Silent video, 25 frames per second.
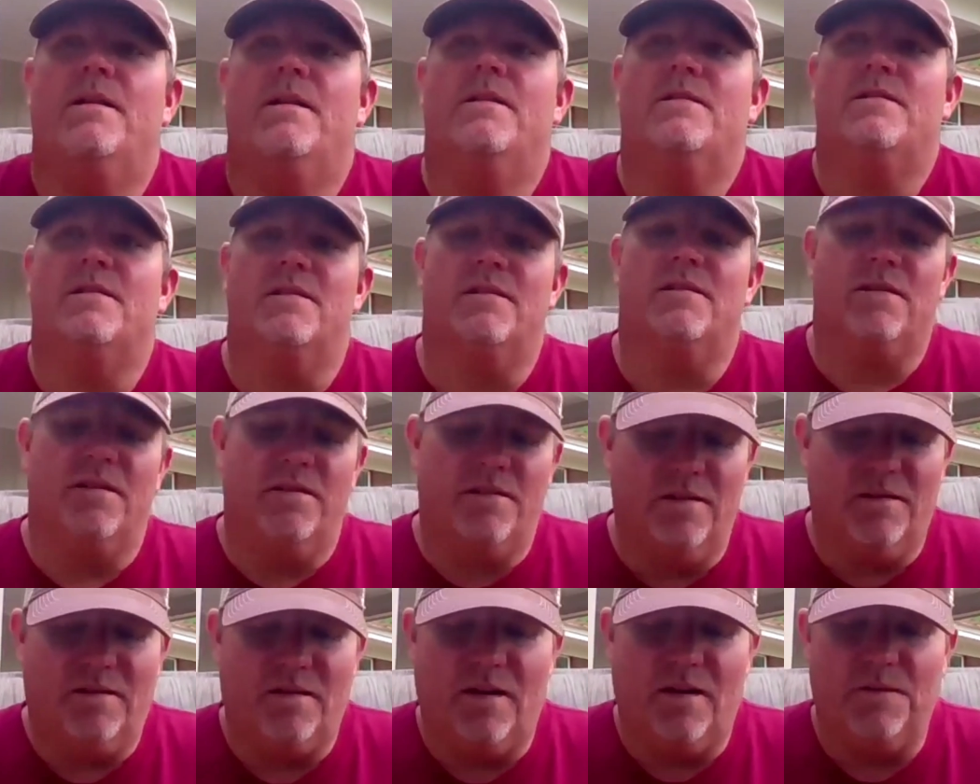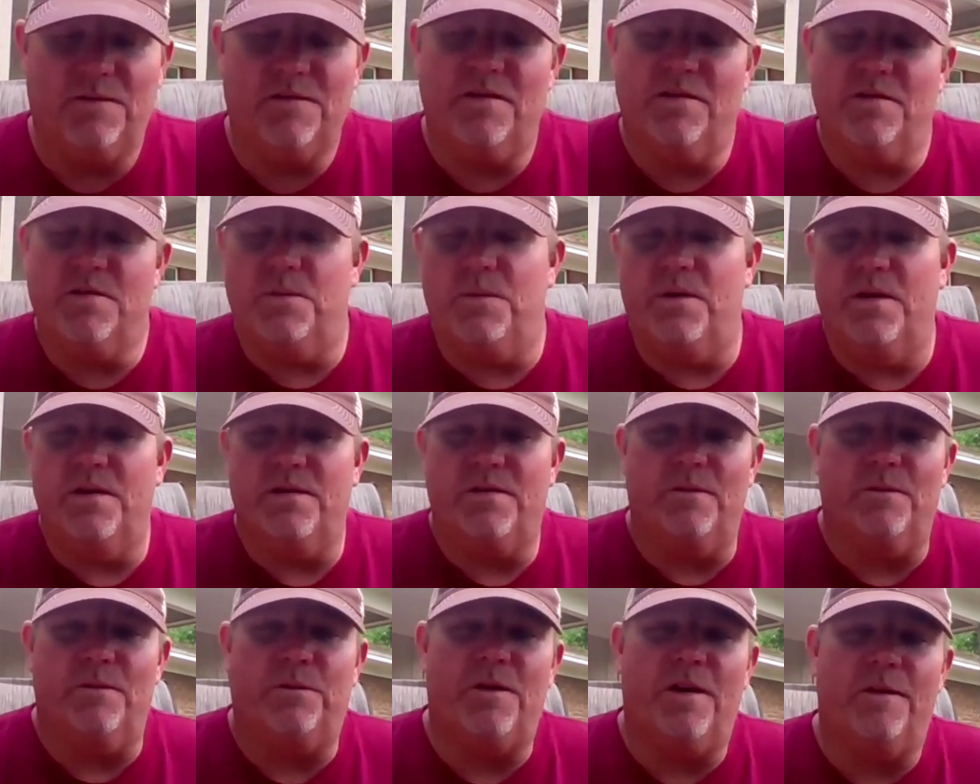is is it's a tough
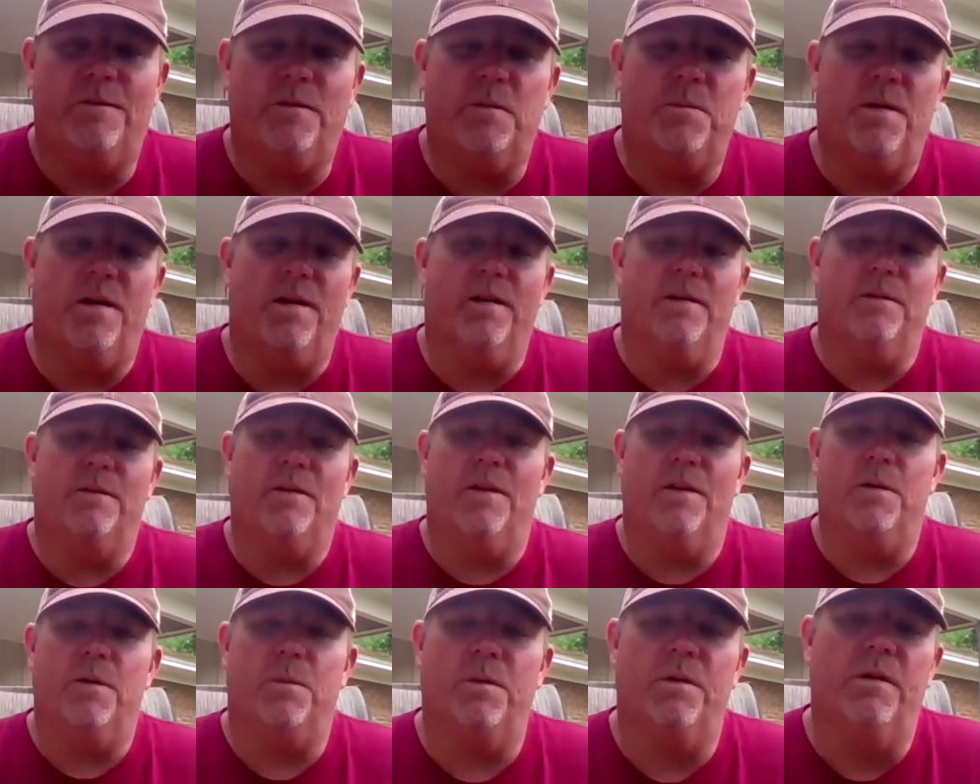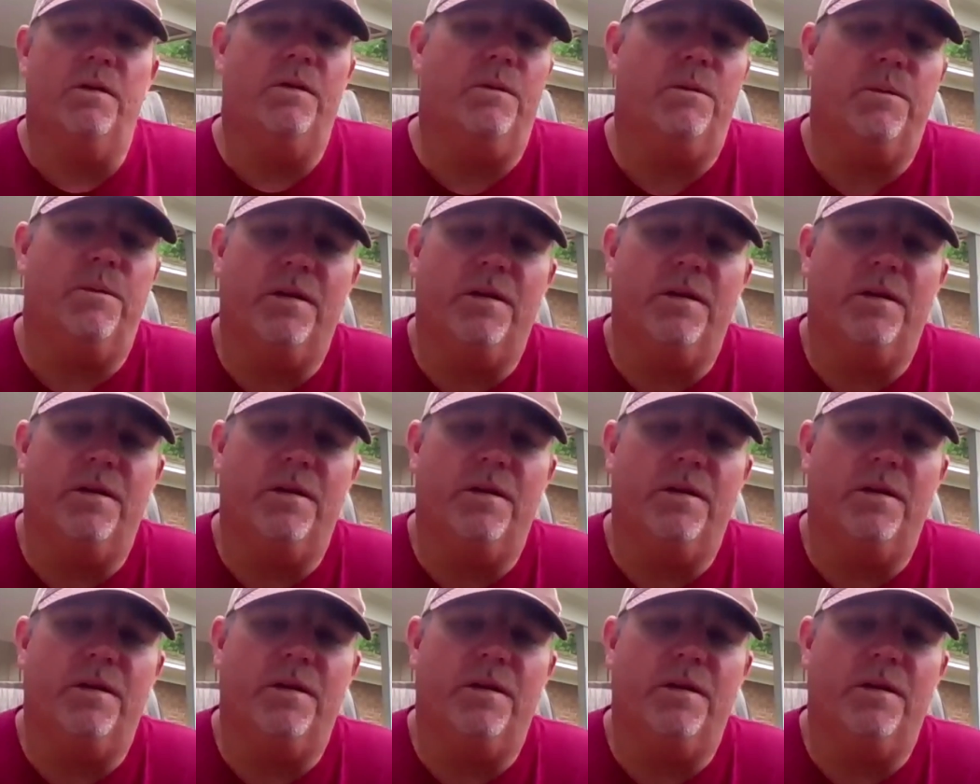situation for everybody around the world.